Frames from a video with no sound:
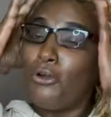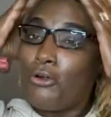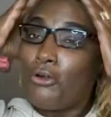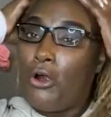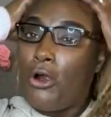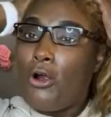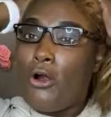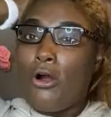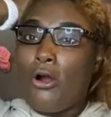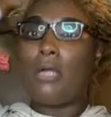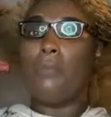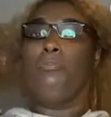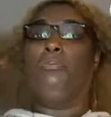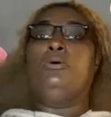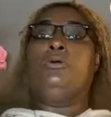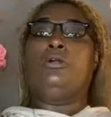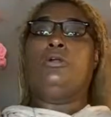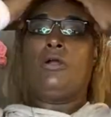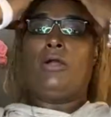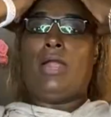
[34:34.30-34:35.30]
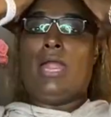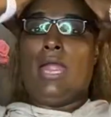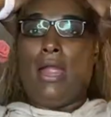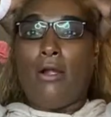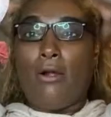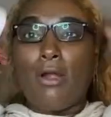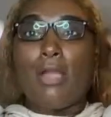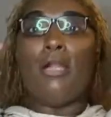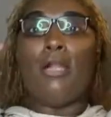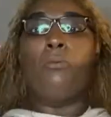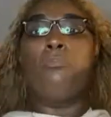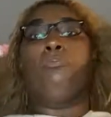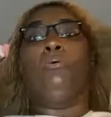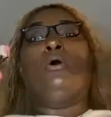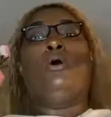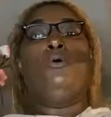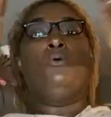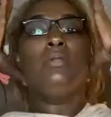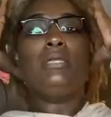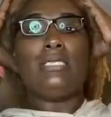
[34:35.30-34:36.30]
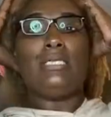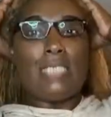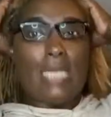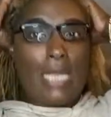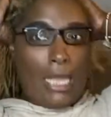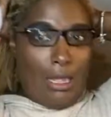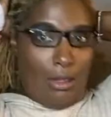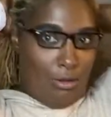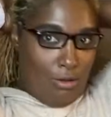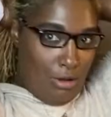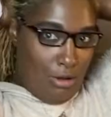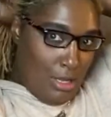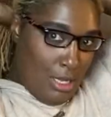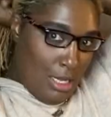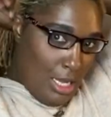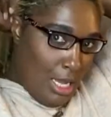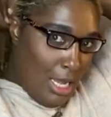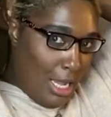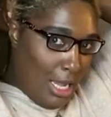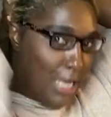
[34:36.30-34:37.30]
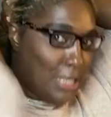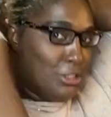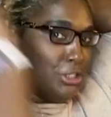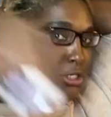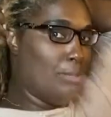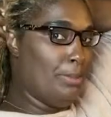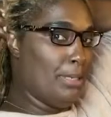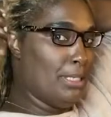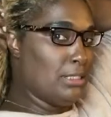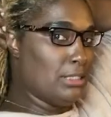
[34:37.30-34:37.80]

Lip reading: your girl can put her hair in a ponytail and she be